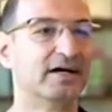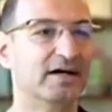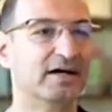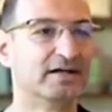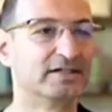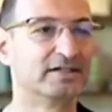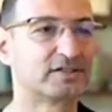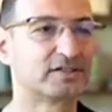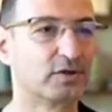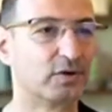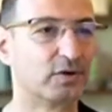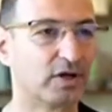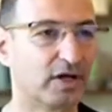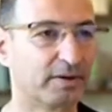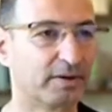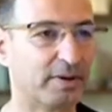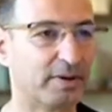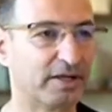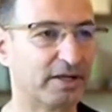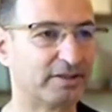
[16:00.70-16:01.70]
So a lot
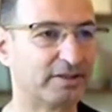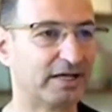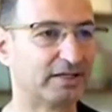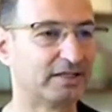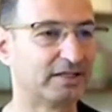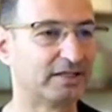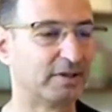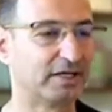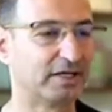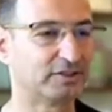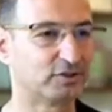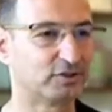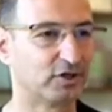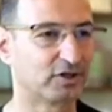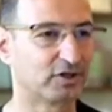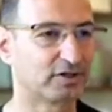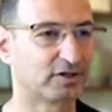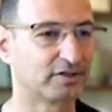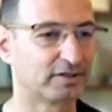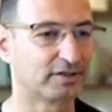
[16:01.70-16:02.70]
about that in my talk
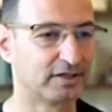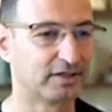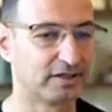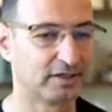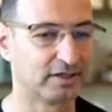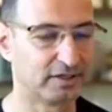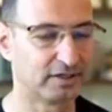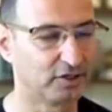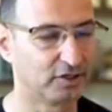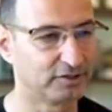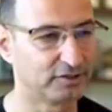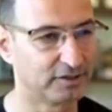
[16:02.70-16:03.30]
in London.